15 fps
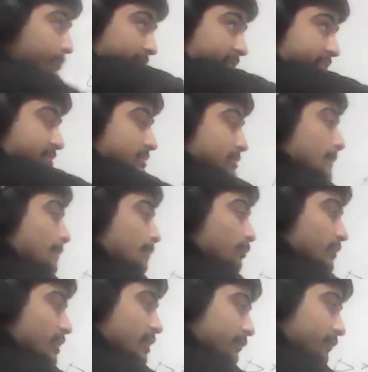plus
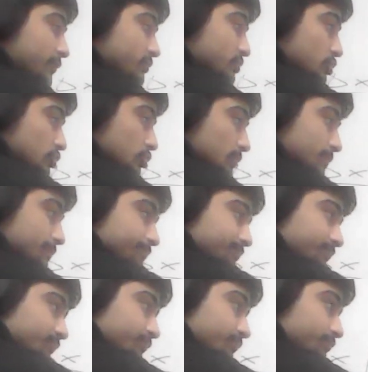f of 2
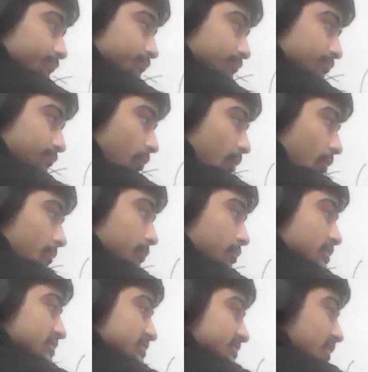
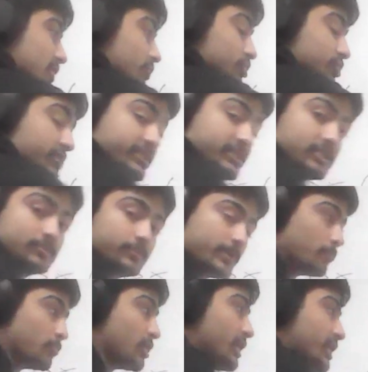plus, I'll just
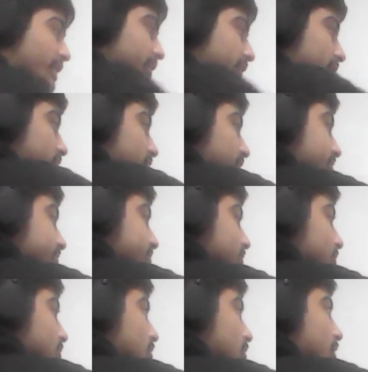explain why I get
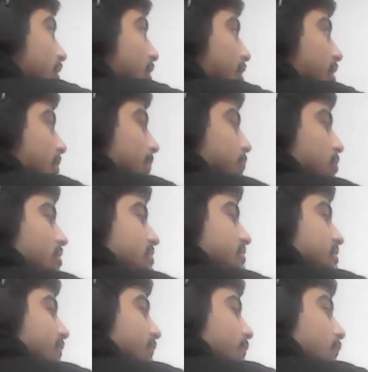these, and
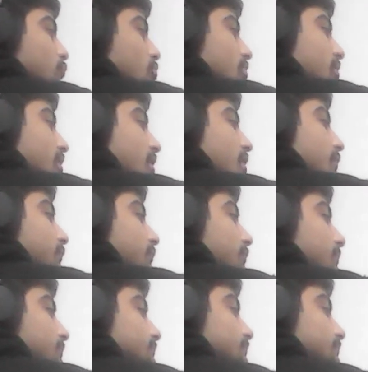plus f of 1/2